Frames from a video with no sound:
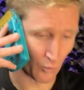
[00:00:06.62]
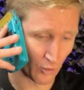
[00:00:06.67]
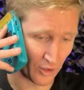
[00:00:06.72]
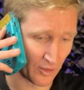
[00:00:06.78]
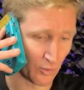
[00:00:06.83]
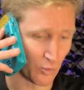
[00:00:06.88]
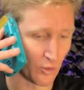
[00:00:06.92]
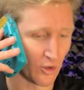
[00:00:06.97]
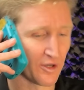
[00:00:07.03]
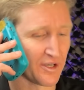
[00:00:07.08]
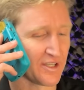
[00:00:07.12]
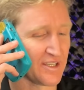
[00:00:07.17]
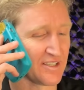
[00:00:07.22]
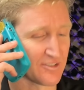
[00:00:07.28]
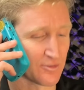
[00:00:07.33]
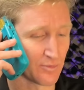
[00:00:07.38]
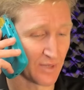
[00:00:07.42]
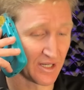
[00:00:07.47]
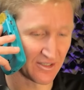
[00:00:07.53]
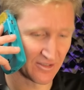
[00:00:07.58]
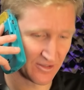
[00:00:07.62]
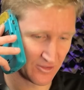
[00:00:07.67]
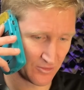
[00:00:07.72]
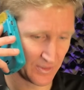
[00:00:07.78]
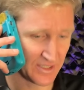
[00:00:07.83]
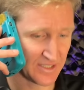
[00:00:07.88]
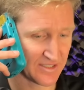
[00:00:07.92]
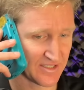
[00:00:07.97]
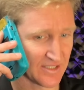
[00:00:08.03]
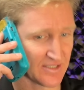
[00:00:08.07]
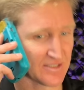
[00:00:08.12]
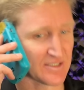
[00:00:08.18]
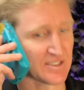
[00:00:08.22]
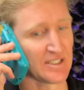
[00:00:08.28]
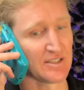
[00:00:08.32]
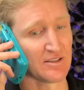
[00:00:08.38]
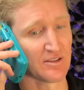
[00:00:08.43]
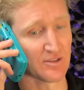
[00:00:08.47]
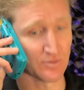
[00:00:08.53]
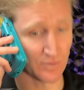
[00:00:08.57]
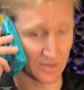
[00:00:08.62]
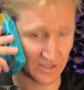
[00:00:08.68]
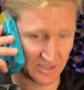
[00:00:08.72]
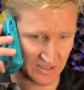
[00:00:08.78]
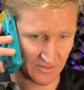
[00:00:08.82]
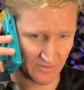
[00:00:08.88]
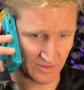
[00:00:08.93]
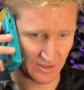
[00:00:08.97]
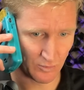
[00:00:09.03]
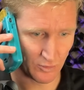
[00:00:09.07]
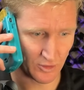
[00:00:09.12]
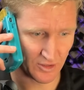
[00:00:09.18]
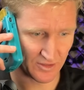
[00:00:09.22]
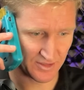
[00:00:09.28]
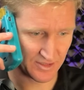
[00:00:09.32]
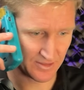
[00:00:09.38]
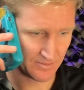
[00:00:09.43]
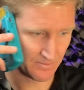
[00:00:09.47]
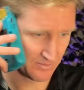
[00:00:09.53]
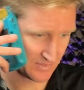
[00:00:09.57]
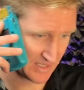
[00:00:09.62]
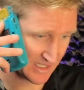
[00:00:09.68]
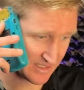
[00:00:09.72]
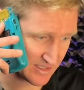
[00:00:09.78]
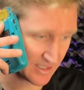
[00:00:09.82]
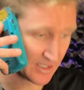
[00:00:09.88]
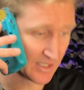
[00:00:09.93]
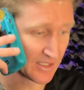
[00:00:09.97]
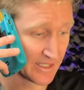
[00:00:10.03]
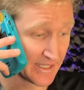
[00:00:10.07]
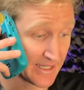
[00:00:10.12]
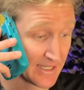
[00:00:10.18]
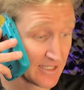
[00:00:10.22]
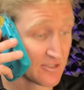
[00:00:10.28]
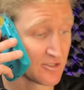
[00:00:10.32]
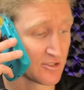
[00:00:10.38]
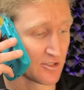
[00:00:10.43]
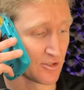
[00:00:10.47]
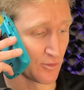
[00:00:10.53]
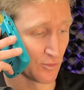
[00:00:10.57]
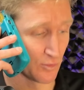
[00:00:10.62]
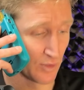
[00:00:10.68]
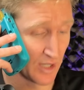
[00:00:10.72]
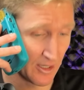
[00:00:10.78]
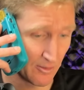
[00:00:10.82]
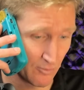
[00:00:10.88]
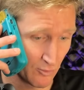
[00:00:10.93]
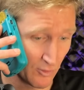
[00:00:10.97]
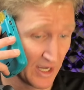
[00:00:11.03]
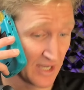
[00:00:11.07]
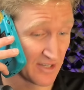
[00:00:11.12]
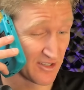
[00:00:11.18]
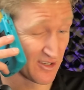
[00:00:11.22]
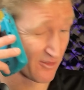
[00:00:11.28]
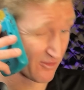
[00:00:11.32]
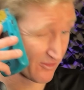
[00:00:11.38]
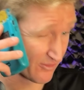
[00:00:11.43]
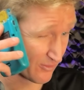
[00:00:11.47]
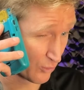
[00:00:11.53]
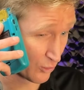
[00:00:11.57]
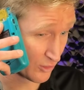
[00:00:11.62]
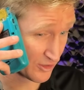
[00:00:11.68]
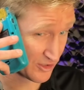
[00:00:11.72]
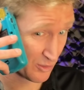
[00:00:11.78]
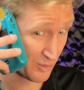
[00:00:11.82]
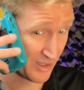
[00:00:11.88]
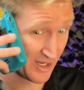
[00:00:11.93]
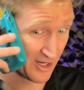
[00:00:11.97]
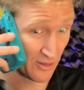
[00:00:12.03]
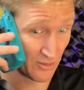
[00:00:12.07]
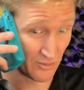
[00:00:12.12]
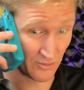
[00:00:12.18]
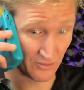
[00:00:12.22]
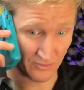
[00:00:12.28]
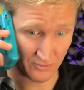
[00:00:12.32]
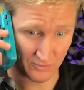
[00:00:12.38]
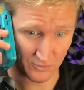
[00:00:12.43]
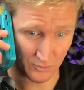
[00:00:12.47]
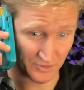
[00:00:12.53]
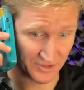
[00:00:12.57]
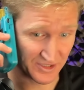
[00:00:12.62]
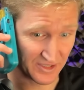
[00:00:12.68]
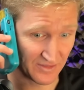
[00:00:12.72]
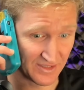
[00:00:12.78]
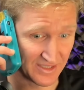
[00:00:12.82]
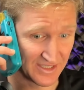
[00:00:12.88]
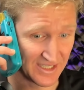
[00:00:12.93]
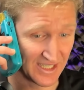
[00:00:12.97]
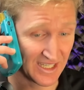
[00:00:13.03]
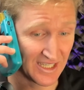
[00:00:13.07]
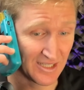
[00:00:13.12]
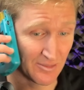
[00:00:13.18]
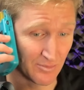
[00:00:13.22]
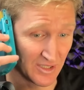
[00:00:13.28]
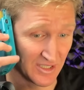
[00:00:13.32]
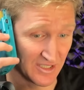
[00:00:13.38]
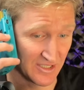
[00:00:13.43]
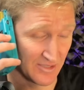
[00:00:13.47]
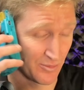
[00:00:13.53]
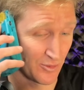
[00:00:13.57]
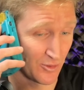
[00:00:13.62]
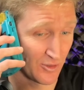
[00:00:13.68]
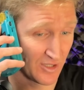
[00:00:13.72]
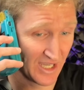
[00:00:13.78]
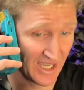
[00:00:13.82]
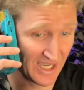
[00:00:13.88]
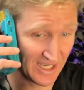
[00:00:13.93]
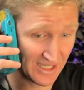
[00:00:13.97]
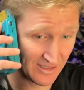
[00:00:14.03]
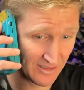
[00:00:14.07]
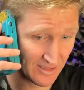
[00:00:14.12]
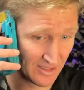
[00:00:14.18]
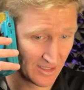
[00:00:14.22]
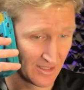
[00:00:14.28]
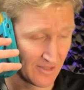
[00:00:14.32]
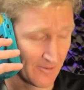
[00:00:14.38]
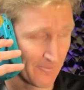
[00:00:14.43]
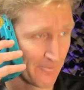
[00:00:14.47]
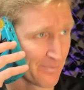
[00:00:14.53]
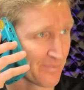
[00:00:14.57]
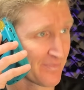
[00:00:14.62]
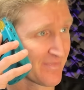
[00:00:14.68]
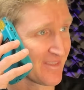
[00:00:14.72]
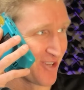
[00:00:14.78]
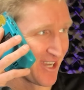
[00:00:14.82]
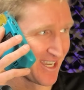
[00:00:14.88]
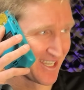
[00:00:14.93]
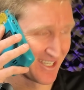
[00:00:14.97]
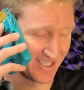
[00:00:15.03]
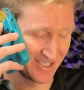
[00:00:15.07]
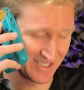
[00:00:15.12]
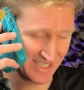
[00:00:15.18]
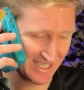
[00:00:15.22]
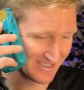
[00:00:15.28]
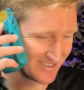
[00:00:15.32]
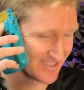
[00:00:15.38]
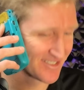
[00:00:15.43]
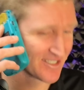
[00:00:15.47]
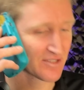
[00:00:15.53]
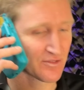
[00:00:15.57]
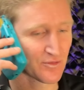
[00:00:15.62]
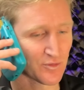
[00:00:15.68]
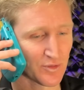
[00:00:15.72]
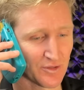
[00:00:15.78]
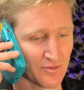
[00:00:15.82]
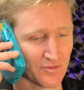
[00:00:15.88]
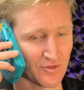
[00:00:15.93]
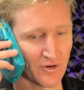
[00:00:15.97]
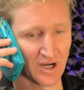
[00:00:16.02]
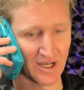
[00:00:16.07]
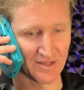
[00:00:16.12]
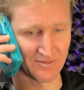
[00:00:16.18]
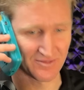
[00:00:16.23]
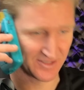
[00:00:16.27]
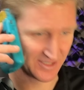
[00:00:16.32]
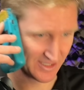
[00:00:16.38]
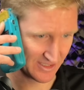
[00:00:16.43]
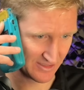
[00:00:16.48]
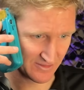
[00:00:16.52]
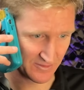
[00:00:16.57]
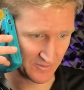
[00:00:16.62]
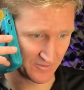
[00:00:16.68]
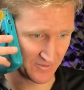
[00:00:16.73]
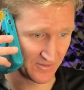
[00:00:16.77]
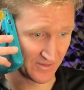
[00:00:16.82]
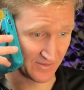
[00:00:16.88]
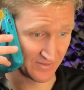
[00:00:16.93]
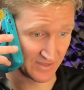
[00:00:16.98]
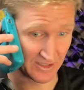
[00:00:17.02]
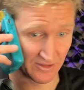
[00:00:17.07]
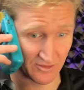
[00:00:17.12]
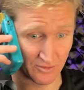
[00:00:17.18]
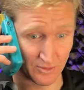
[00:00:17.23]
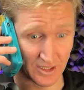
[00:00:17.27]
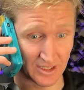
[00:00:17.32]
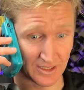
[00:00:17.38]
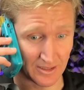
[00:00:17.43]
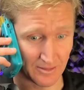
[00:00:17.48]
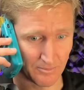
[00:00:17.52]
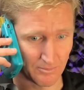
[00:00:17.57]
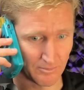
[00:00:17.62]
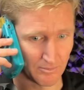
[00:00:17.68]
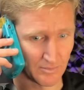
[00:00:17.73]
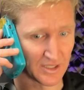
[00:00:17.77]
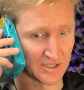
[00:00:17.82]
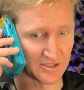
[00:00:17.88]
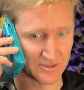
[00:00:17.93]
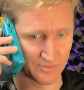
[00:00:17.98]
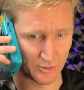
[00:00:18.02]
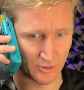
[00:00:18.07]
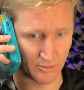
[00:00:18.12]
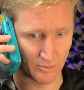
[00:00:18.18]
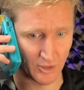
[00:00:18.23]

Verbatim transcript: What I want is around a 360, 370 watts. That's going to lead to around a 412, 417 minutes per K, like a, a 645, 6 to 53 minutes per